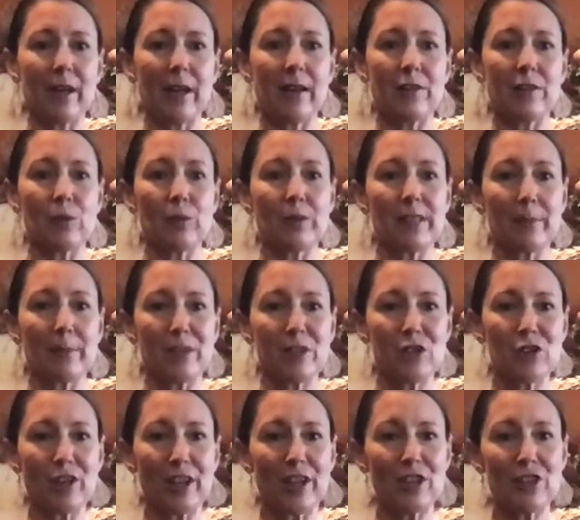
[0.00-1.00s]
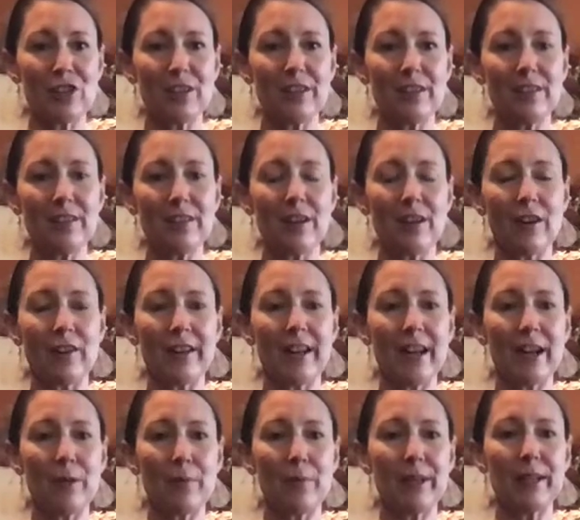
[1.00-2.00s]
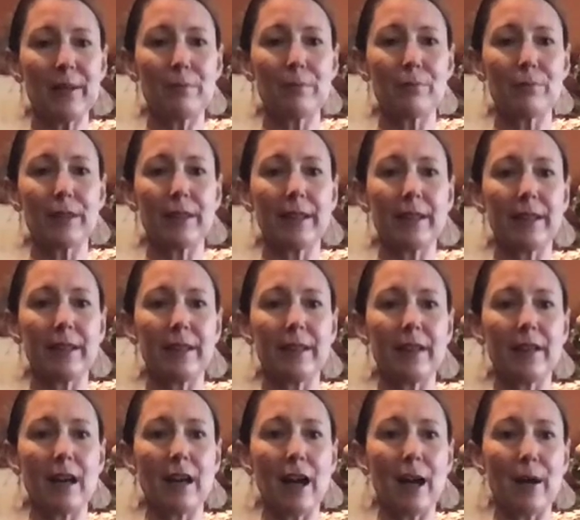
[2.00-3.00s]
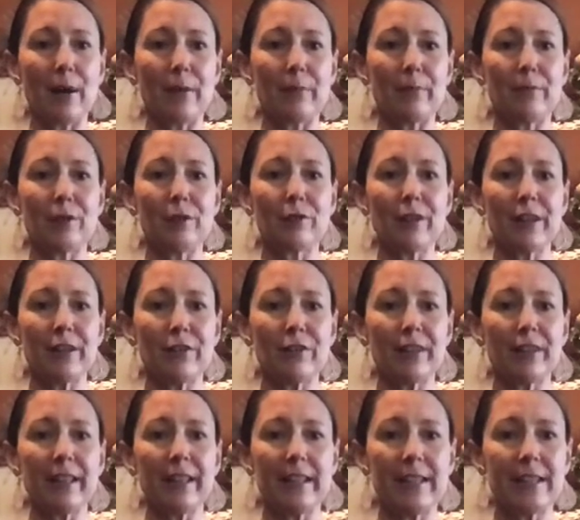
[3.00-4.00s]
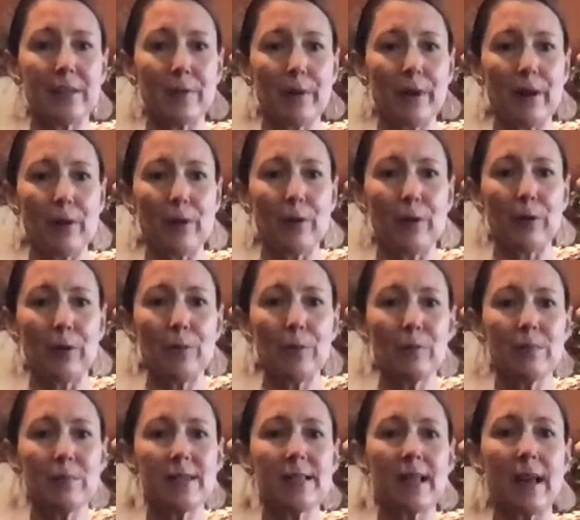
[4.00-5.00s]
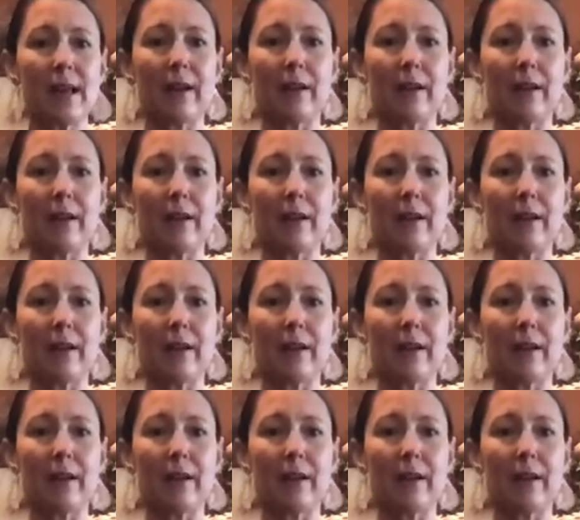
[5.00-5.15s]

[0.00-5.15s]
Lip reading: do a demonstration on how we can bring greenery into our homes.